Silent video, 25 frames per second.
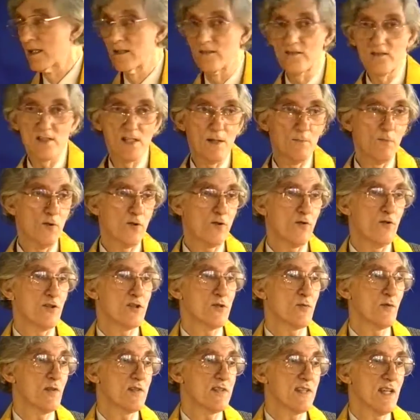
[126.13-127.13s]
Some, of
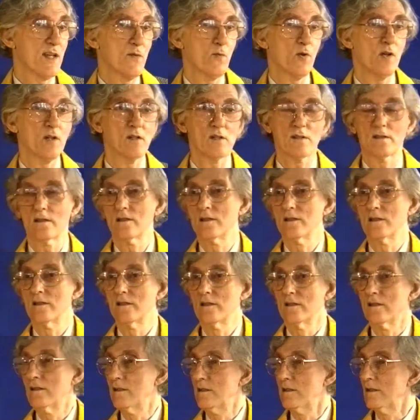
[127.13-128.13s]
course, will say, well,
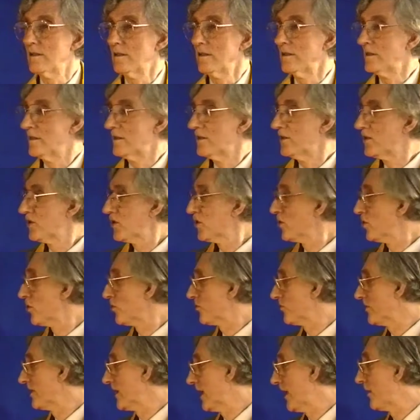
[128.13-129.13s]

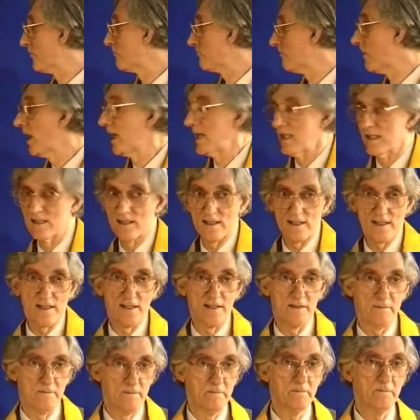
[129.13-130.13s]
children have
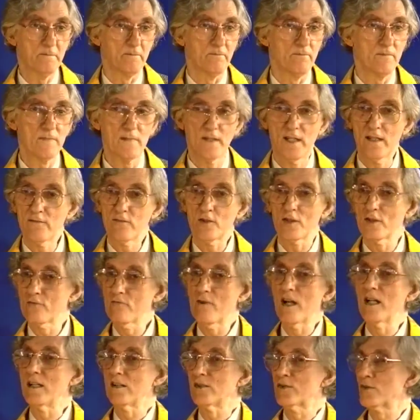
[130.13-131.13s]
rights. They've got a
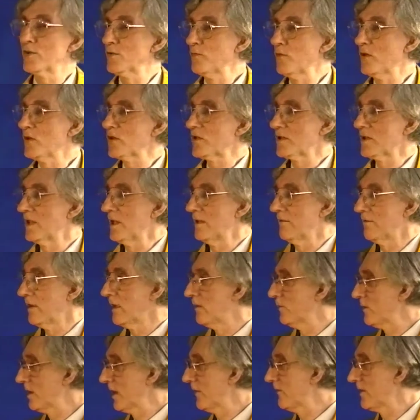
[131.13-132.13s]
right to watch
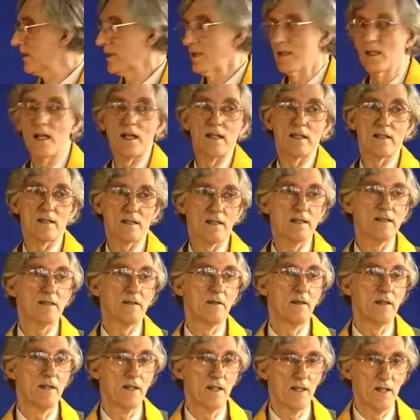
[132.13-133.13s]
TV, whatever they like.
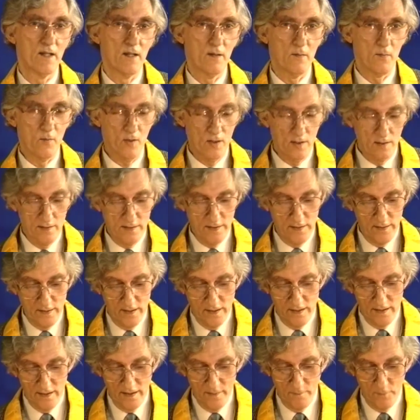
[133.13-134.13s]
Well,
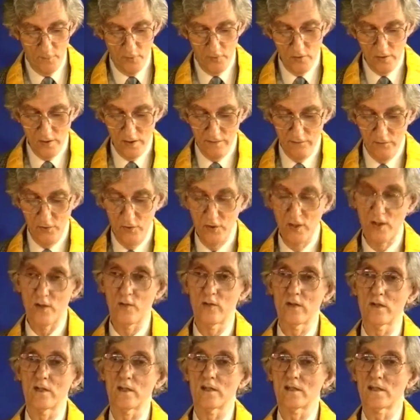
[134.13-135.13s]
most of you
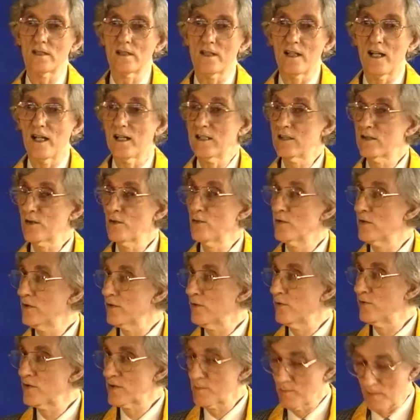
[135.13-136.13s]
know that I don't
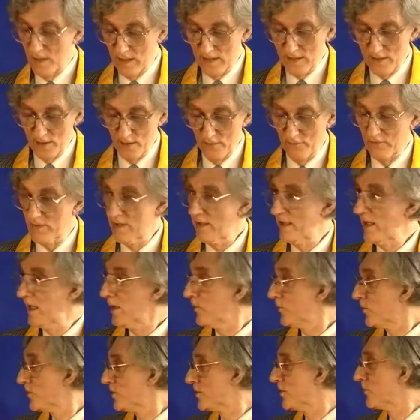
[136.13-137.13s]
use myself the
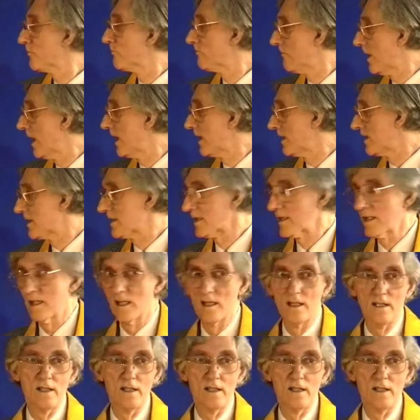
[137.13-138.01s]
language of rights.